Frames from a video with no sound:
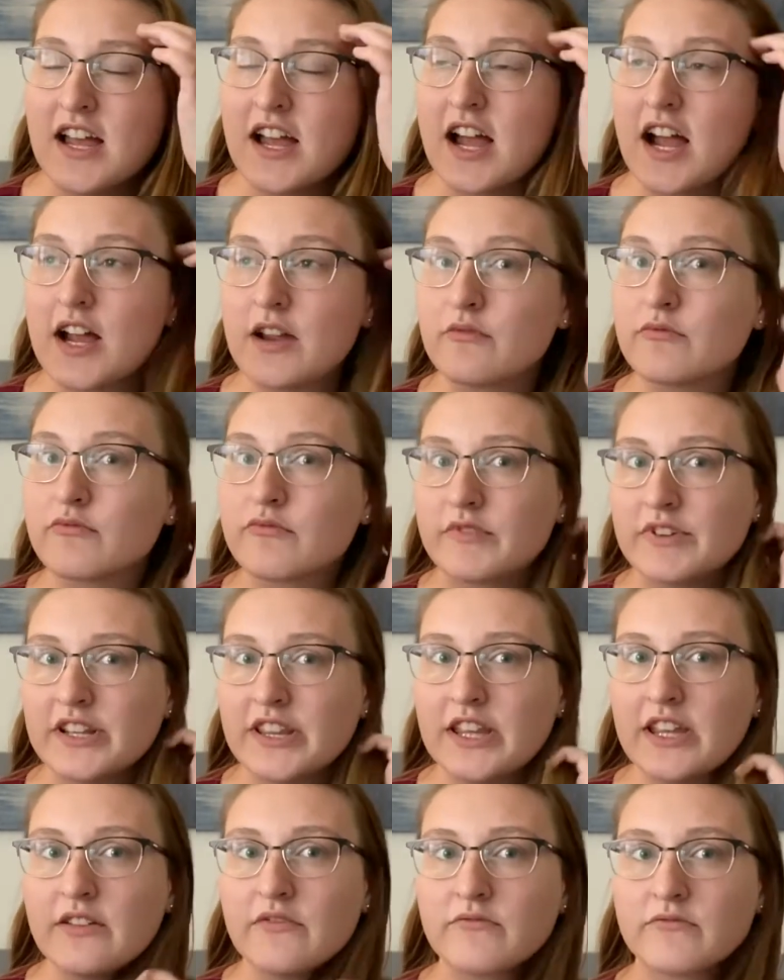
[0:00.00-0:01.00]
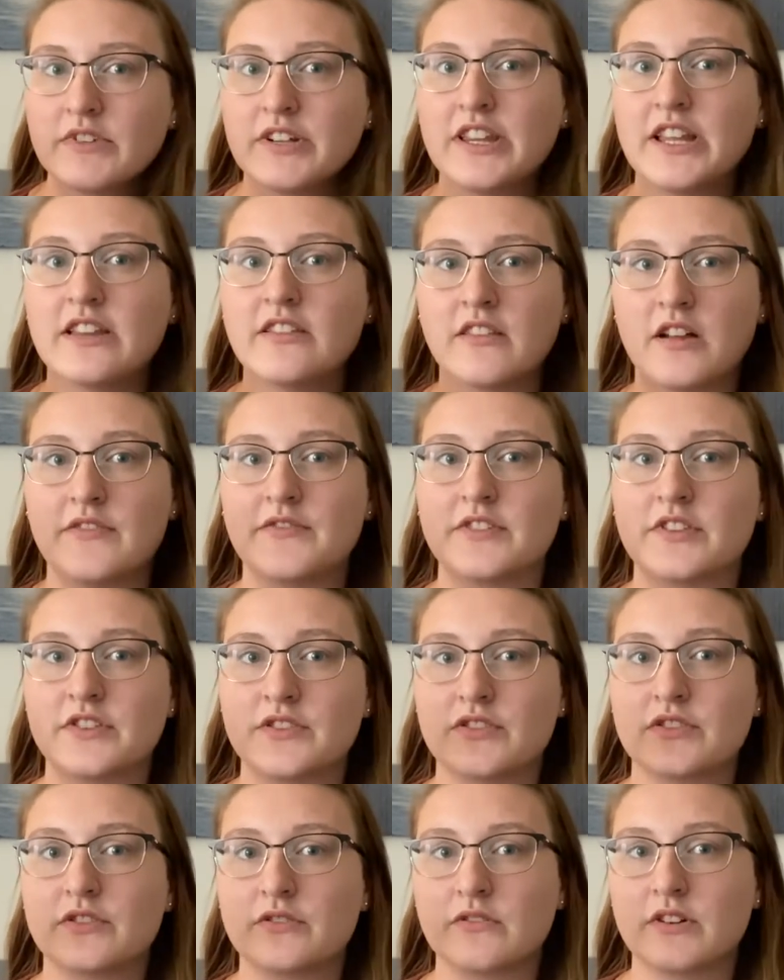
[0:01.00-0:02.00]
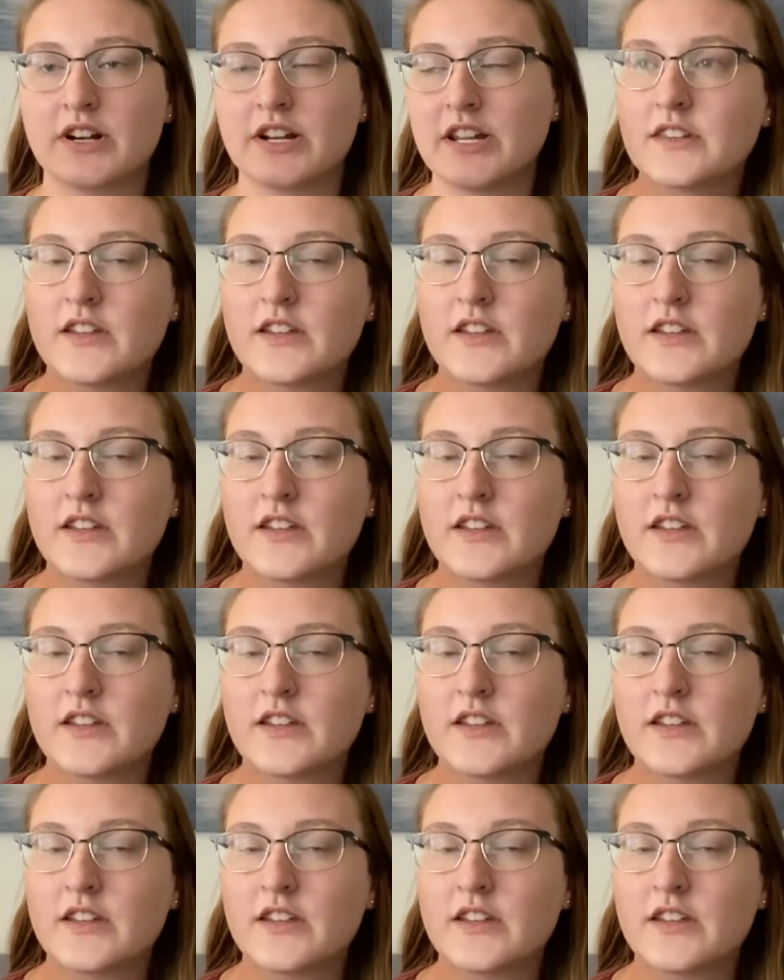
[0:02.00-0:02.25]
I really loved the story.